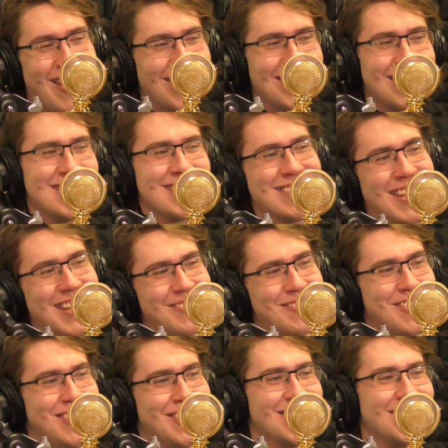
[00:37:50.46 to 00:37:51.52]
that's
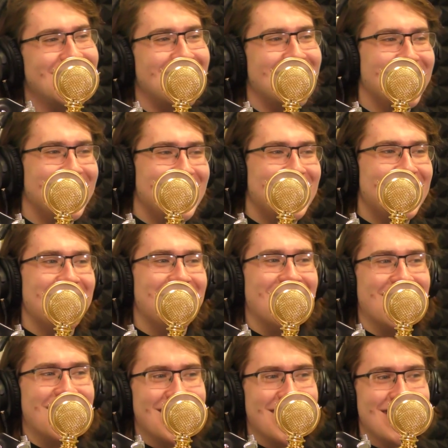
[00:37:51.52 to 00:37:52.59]
Seinfeld." I'm like,
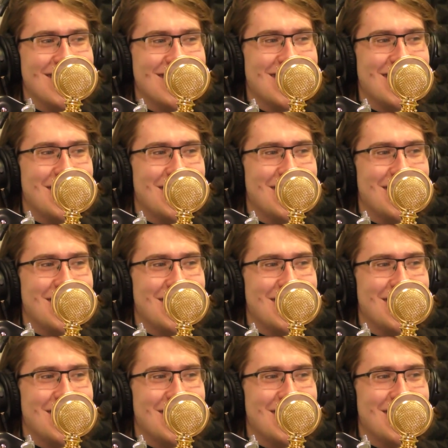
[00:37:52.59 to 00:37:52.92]
"Okay, it's kind of."